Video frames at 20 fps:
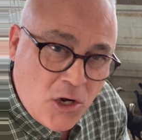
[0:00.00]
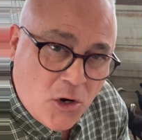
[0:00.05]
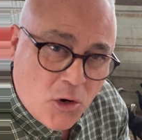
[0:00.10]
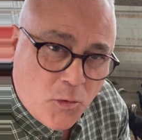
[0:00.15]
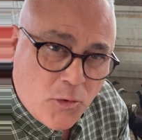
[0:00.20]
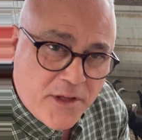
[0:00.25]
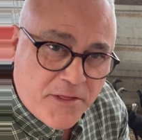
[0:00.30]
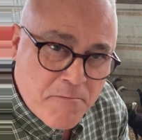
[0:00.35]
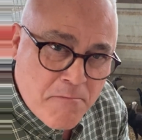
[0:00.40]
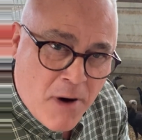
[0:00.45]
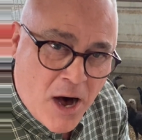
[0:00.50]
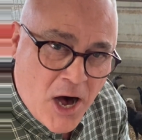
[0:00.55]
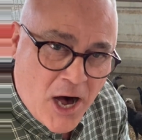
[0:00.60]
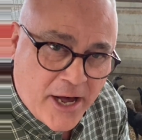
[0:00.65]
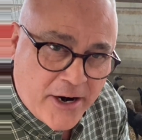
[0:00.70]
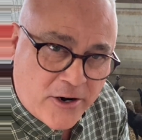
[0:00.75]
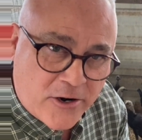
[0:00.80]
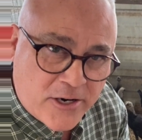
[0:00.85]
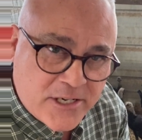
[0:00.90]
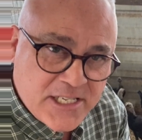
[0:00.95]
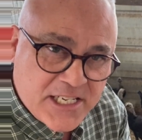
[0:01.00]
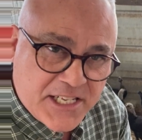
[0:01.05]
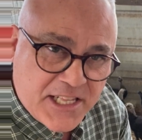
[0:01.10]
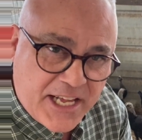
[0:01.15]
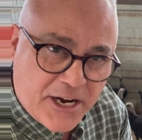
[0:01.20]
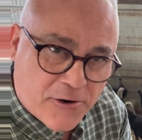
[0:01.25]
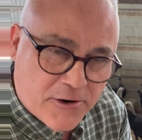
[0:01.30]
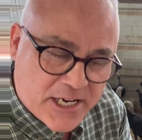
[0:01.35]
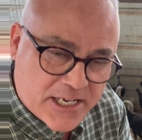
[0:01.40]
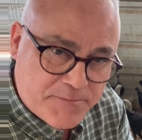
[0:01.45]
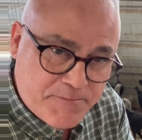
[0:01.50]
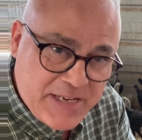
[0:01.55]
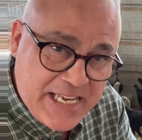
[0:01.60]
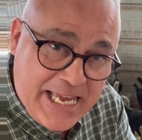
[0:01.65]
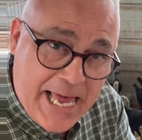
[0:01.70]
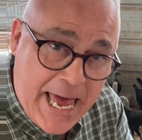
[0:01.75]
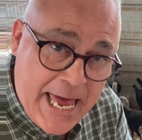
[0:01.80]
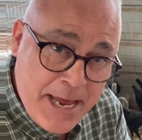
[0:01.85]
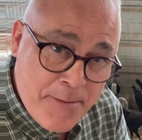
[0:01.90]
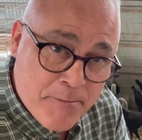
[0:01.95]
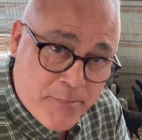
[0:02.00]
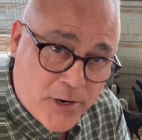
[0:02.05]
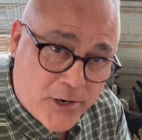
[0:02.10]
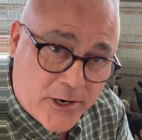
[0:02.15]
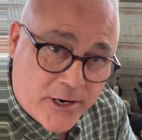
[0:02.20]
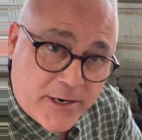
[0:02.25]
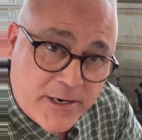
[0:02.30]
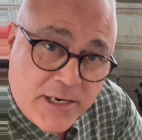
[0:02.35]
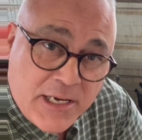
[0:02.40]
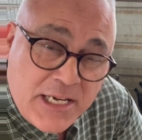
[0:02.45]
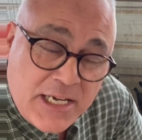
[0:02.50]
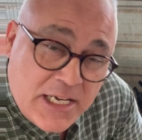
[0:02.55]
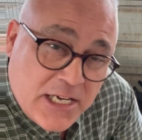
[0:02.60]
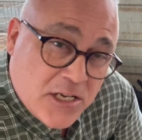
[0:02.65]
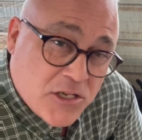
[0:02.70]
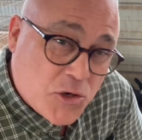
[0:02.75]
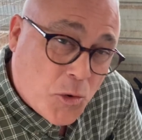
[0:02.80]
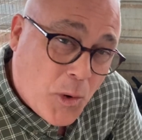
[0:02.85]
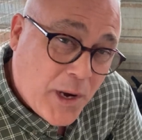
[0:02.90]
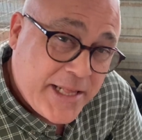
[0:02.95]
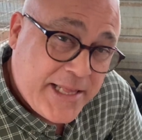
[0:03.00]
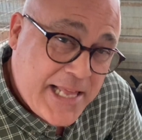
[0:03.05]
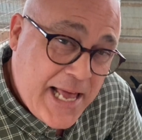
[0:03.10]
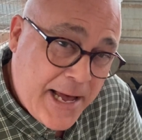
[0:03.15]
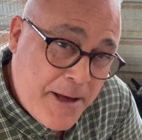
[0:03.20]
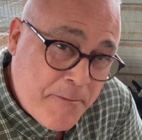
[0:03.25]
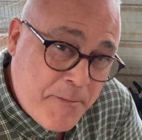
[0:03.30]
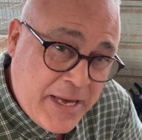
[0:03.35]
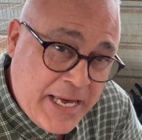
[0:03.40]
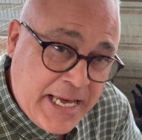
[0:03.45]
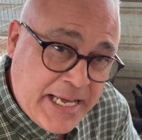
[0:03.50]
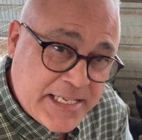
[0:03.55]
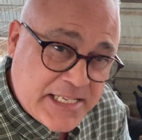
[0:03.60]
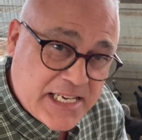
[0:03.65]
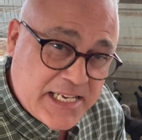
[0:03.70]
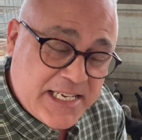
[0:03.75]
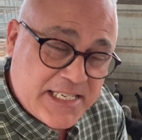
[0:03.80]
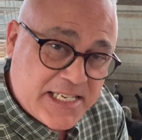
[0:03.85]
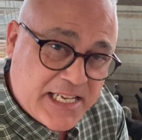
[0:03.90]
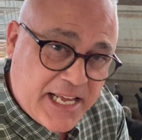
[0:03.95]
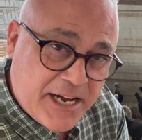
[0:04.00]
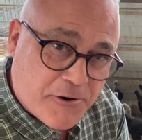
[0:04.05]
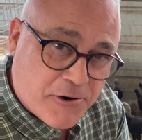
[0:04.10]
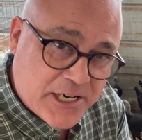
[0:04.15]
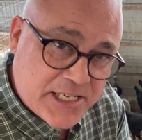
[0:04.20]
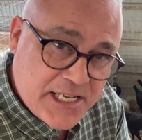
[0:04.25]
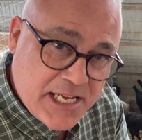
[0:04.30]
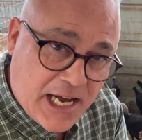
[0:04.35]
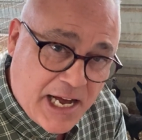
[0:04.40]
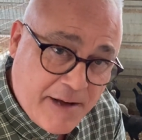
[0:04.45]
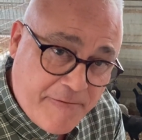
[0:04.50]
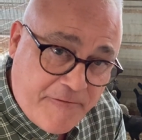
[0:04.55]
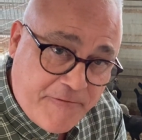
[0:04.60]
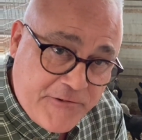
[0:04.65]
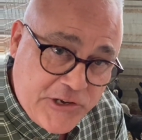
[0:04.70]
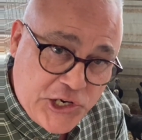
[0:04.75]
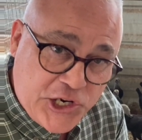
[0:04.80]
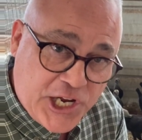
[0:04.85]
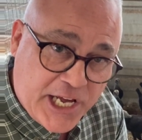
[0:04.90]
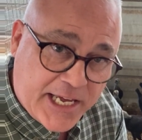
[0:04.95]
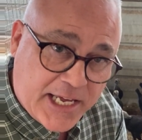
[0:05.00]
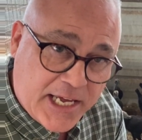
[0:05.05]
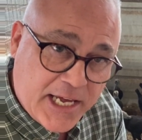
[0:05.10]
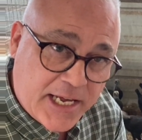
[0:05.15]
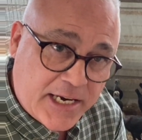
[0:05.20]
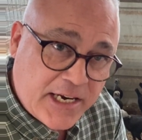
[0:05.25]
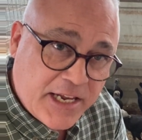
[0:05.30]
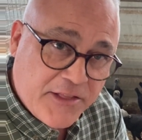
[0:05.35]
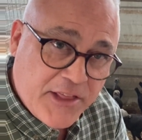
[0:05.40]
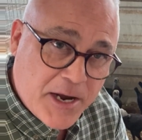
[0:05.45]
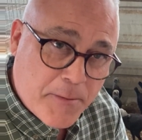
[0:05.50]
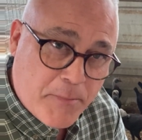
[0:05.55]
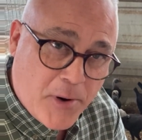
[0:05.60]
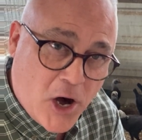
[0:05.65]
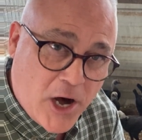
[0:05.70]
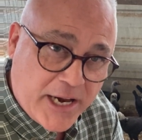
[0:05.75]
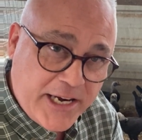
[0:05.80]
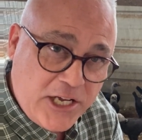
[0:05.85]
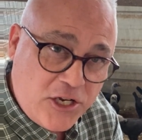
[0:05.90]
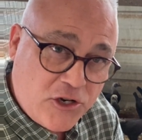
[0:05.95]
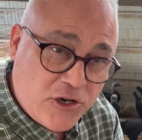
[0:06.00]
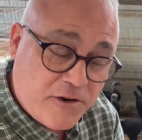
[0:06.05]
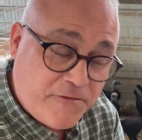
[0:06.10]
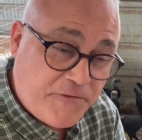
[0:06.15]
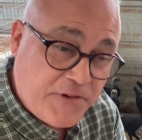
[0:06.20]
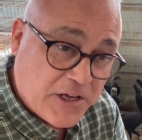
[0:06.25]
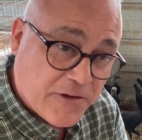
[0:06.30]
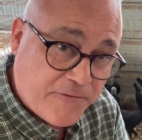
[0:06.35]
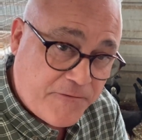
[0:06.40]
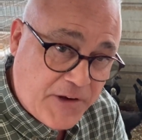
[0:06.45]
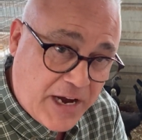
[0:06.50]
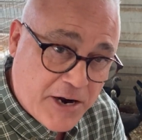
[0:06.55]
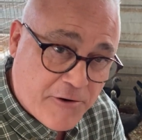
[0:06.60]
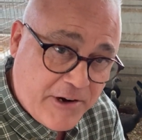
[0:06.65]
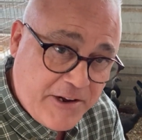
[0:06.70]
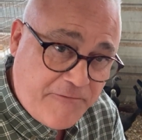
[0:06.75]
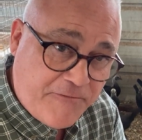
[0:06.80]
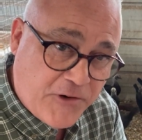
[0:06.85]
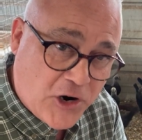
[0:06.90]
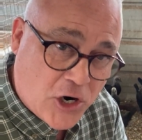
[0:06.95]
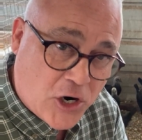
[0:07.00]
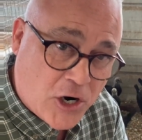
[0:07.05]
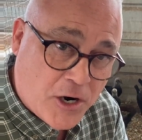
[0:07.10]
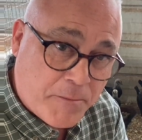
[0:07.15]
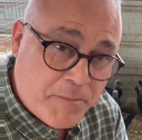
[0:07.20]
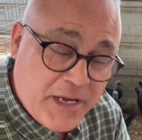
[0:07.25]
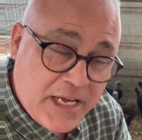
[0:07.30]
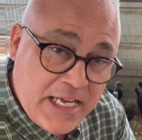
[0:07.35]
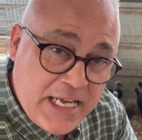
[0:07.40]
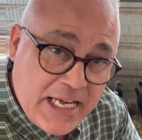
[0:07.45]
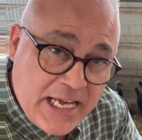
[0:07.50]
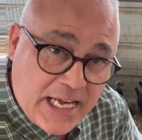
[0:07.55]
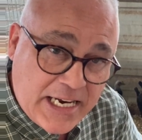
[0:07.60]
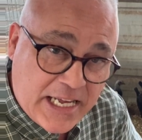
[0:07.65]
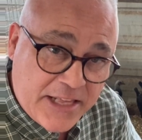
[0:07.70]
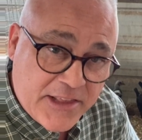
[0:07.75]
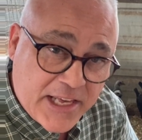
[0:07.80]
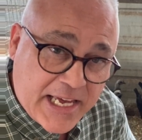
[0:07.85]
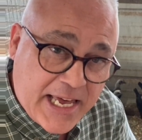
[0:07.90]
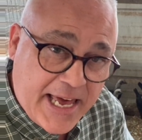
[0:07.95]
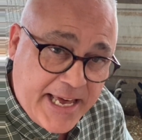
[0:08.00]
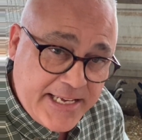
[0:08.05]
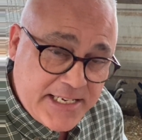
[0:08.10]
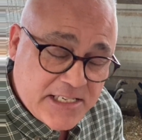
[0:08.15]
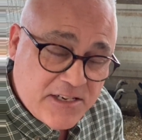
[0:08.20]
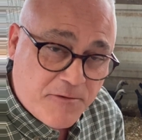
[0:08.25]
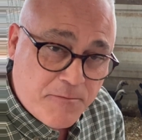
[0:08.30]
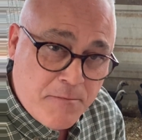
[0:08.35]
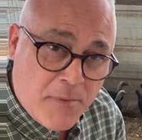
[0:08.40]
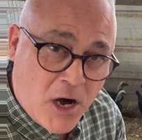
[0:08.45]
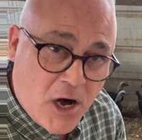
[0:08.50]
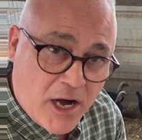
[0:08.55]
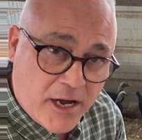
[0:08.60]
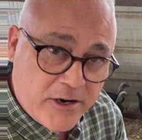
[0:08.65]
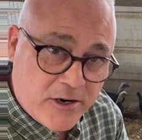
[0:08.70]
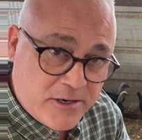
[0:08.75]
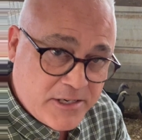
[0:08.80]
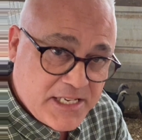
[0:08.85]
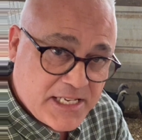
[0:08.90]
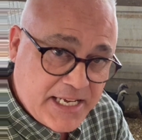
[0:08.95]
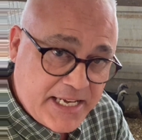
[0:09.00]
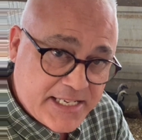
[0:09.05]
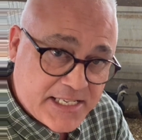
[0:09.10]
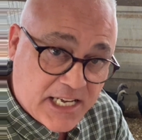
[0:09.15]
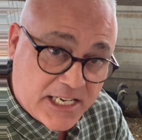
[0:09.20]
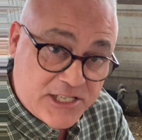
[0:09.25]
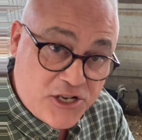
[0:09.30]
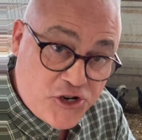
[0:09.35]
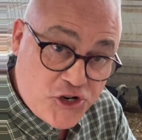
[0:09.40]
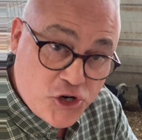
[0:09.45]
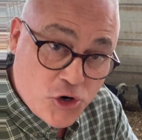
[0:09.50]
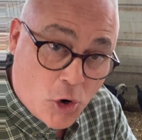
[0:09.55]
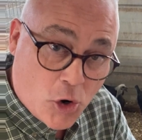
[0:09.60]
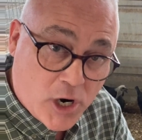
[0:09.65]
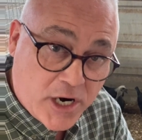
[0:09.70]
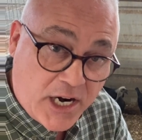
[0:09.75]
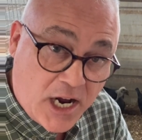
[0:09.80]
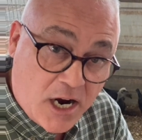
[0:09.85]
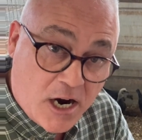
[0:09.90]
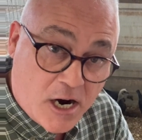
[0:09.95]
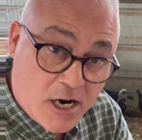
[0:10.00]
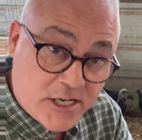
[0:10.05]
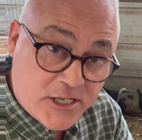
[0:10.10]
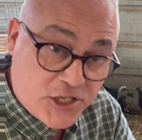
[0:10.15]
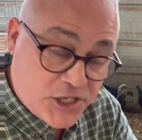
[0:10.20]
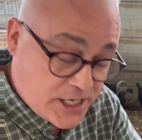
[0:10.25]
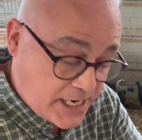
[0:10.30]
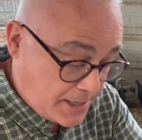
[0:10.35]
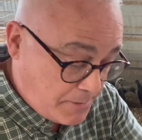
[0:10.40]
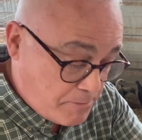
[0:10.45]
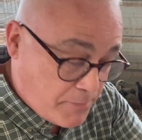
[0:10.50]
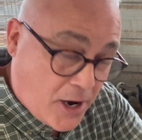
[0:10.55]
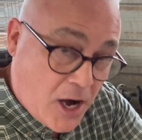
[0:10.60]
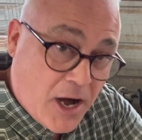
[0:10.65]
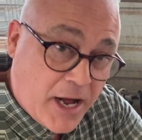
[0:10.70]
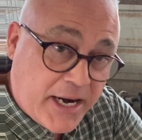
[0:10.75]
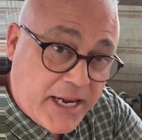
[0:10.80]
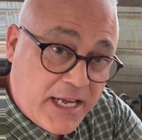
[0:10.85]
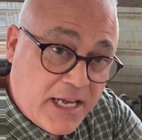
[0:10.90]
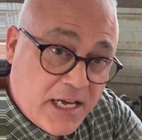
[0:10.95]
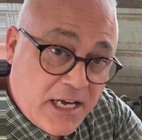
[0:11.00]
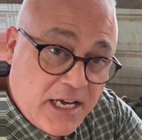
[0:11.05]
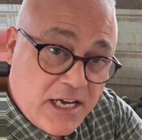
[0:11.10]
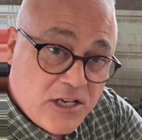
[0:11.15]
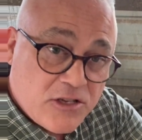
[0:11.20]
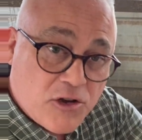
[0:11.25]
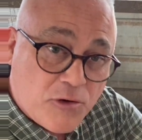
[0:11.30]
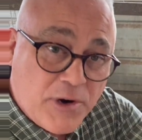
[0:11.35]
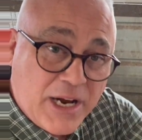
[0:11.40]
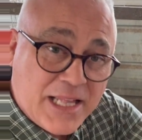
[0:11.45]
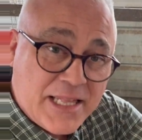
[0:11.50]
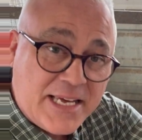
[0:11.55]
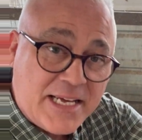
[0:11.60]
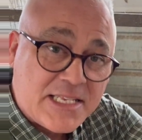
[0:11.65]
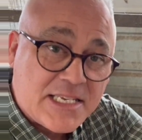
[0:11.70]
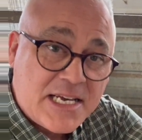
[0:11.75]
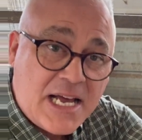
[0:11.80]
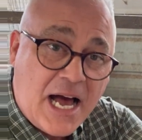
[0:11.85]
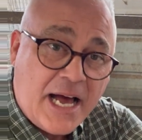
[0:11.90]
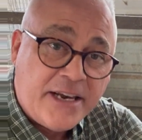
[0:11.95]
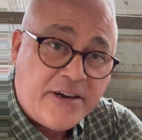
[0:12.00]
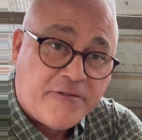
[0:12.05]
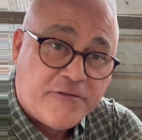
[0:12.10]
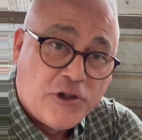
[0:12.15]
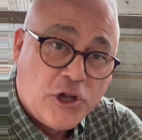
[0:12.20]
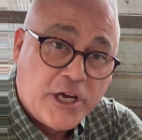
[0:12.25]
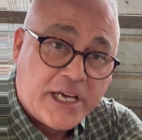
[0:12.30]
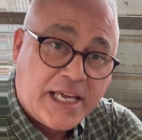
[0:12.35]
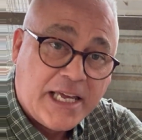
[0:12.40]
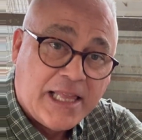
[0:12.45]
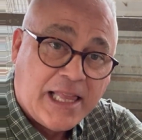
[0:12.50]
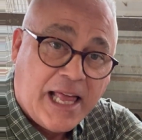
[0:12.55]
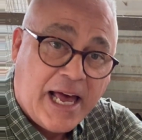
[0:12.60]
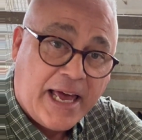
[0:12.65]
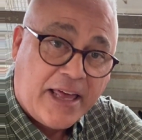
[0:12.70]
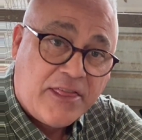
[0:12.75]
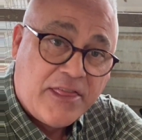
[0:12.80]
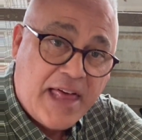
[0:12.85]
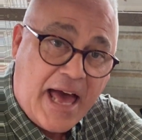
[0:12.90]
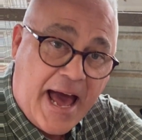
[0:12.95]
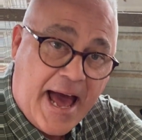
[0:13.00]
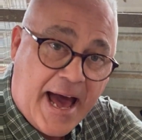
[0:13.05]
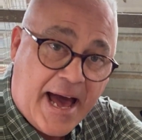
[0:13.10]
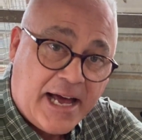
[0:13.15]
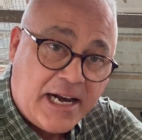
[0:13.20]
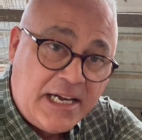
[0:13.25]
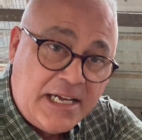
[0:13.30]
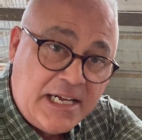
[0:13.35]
With moderns, they're a game bird. So what that means is they're a tough chicken. Their body should feel very firm. And in the case of moderns, it's a short, heart-shaped body. So really, it's kind of looking like that.